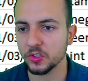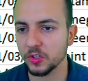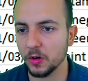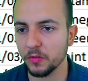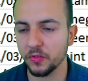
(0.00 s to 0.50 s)

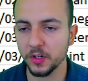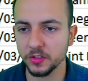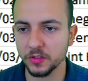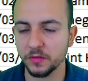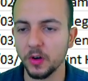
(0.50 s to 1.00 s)
So
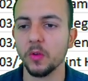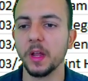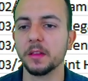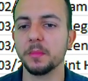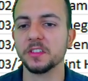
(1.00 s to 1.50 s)
first of all,
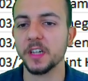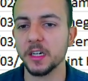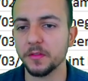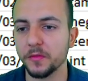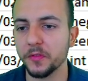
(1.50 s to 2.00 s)
let me
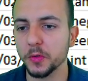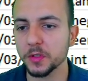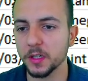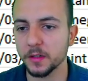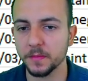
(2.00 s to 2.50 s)
start
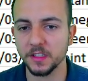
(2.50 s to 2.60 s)
filter